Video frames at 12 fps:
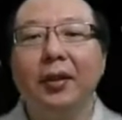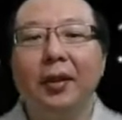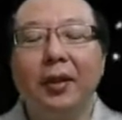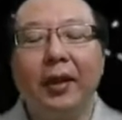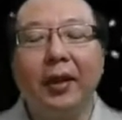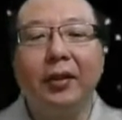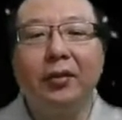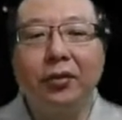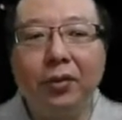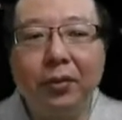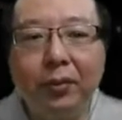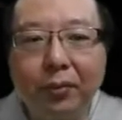And
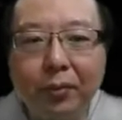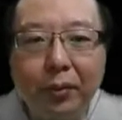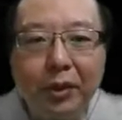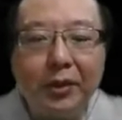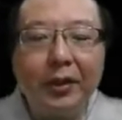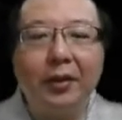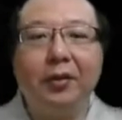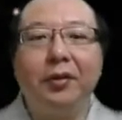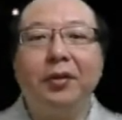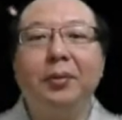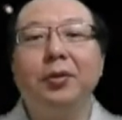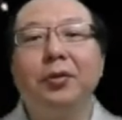so which
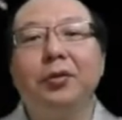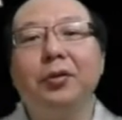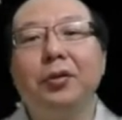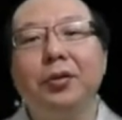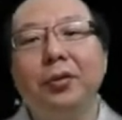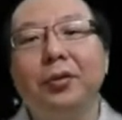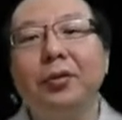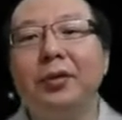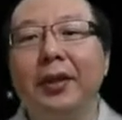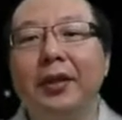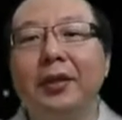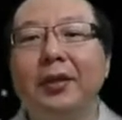algorithm you should use
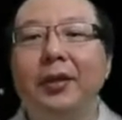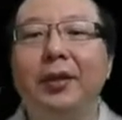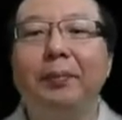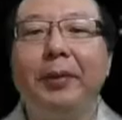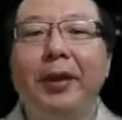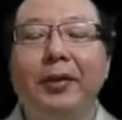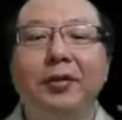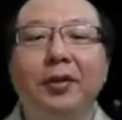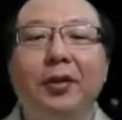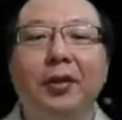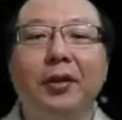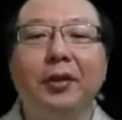actually depends
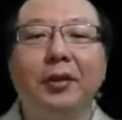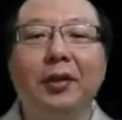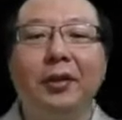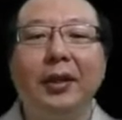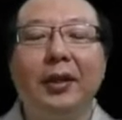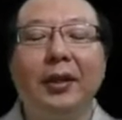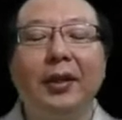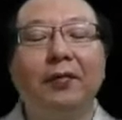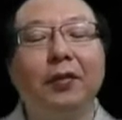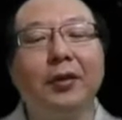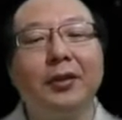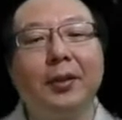on the data.
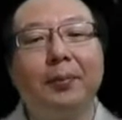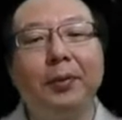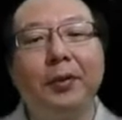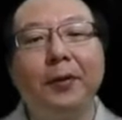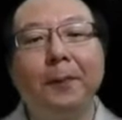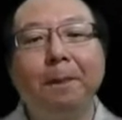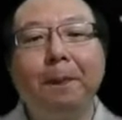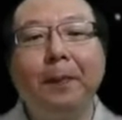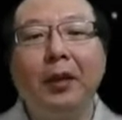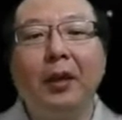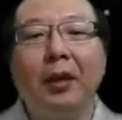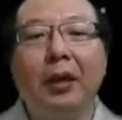For example,
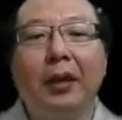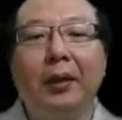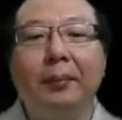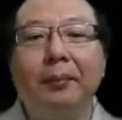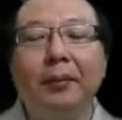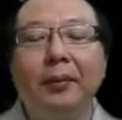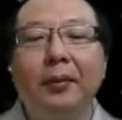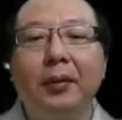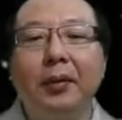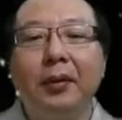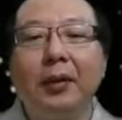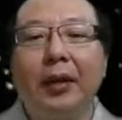
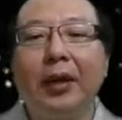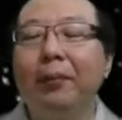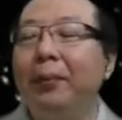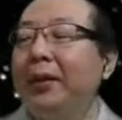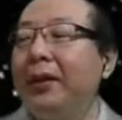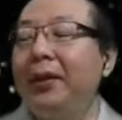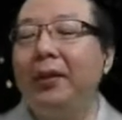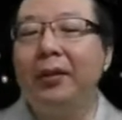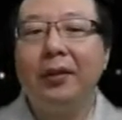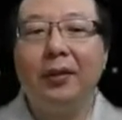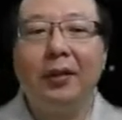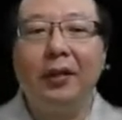how many
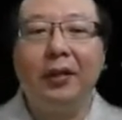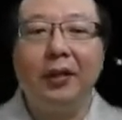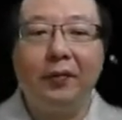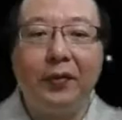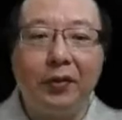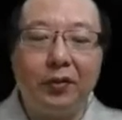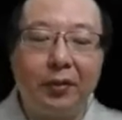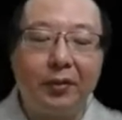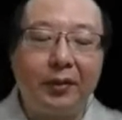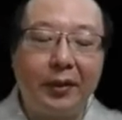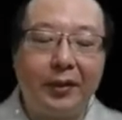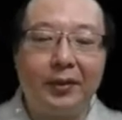individual
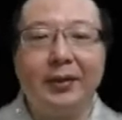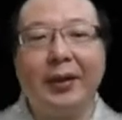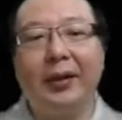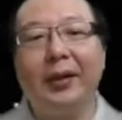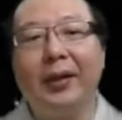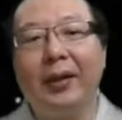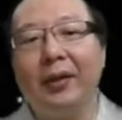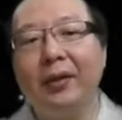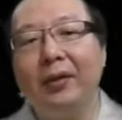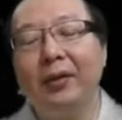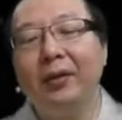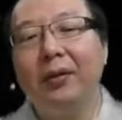records are there?
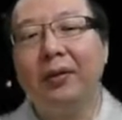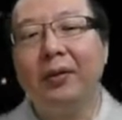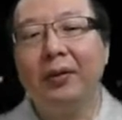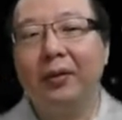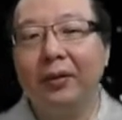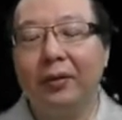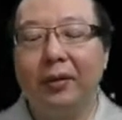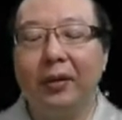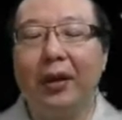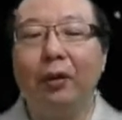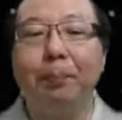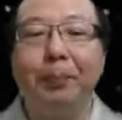
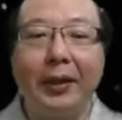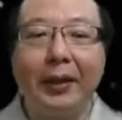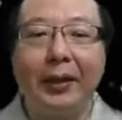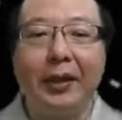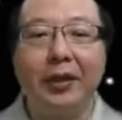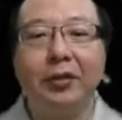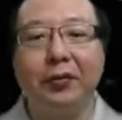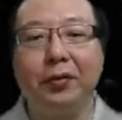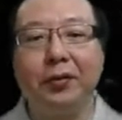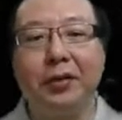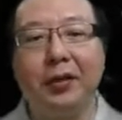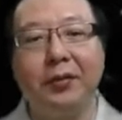How big are each of
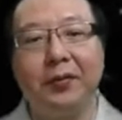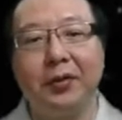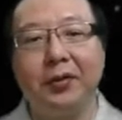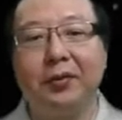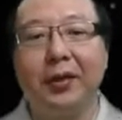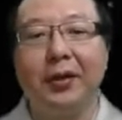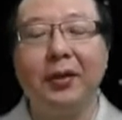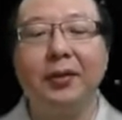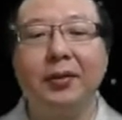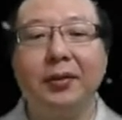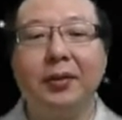those individual records?